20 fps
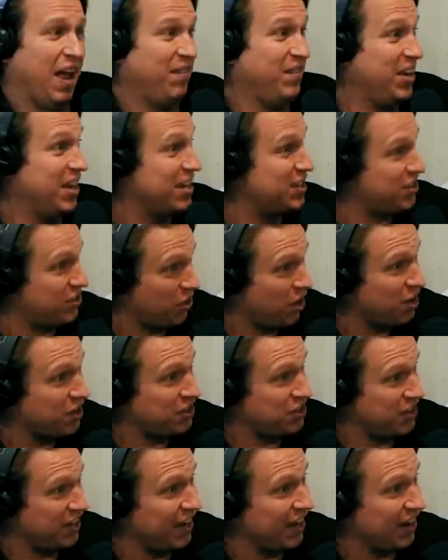I yeah. mean, it's
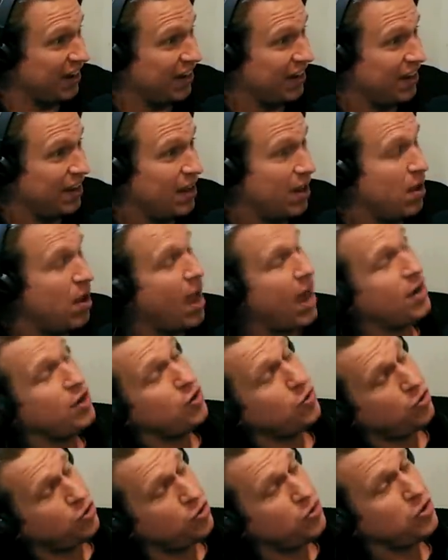dark shit. And mm
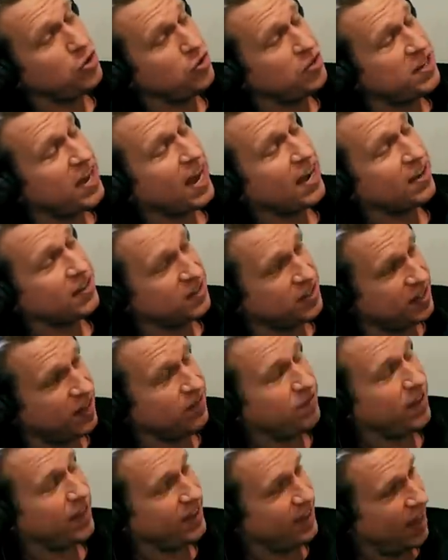-hmm. you mm-hmm. do you tackle
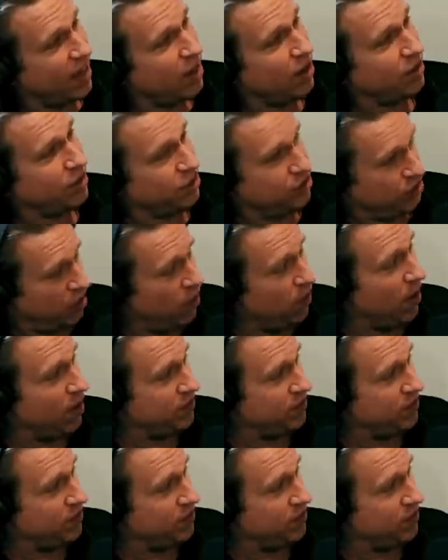stuff like that on the show.